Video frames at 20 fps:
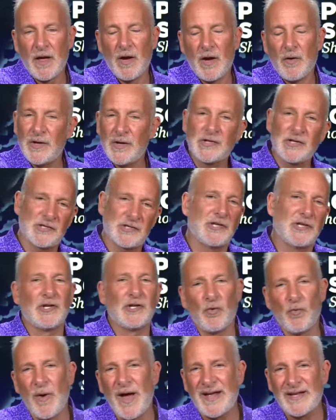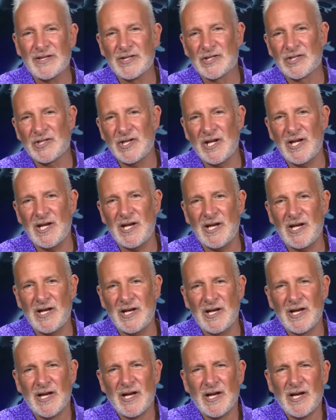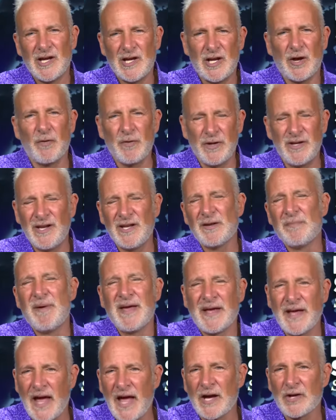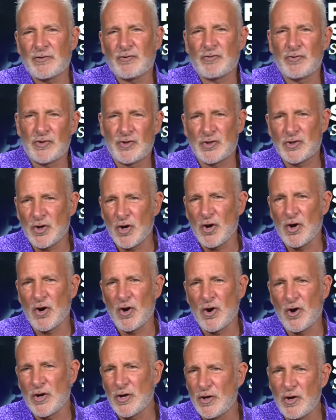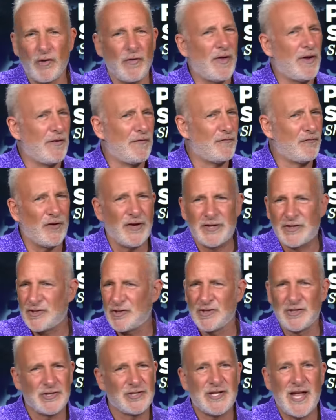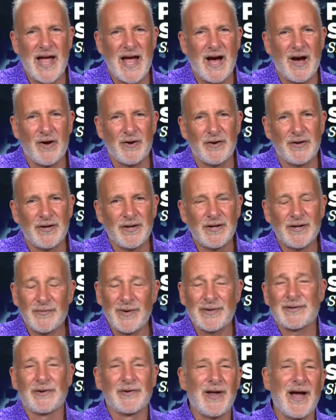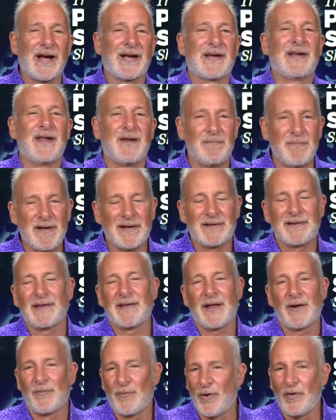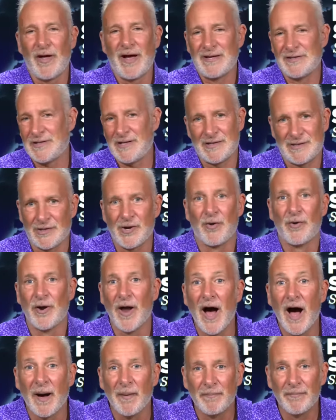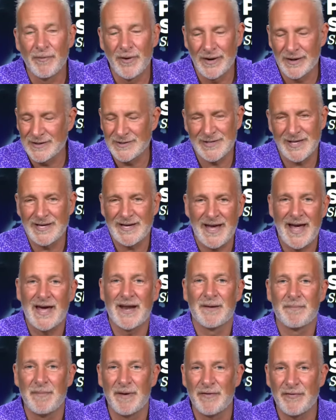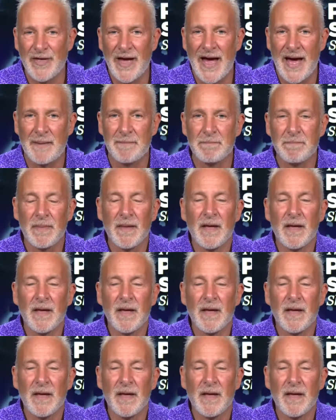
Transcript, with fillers: We just need to wait and see. You know, we need to make extra sure, you know, that inflation is down, right? They're not going to admit that they realize it's going up, right? Because they can't admit that.